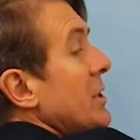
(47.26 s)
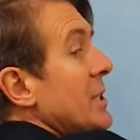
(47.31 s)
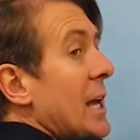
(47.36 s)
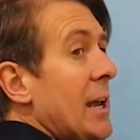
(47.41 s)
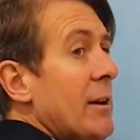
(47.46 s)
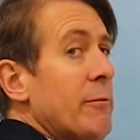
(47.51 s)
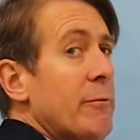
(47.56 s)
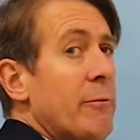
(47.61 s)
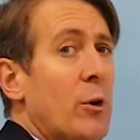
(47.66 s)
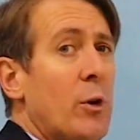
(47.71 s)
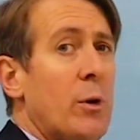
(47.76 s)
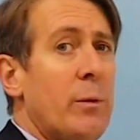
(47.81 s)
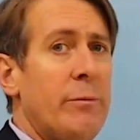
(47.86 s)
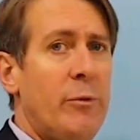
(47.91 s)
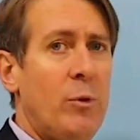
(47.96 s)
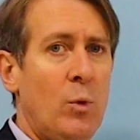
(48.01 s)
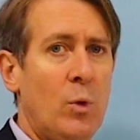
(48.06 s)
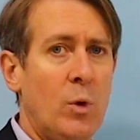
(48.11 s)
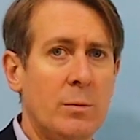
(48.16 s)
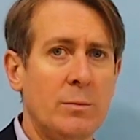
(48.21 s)
10 verb
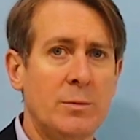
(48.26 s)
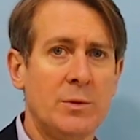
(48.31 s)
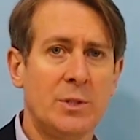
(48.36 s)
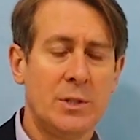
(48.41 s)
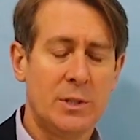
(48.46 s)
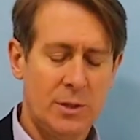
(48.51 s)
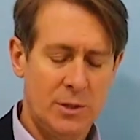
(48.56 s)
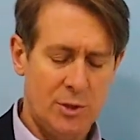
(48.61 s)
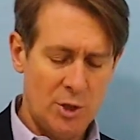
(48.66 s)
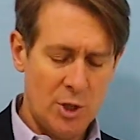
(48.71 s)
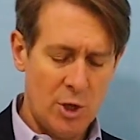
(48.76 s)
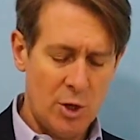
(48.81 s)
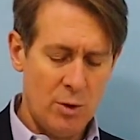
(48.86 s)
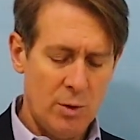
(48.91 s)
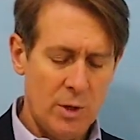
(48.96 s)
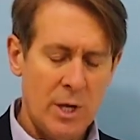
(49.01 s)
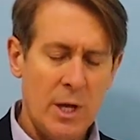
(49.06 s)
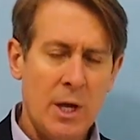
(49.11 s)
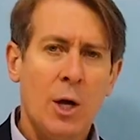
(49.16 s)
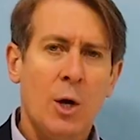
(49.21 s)
forms.
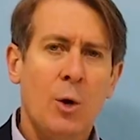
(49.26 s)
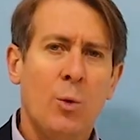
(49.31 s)
So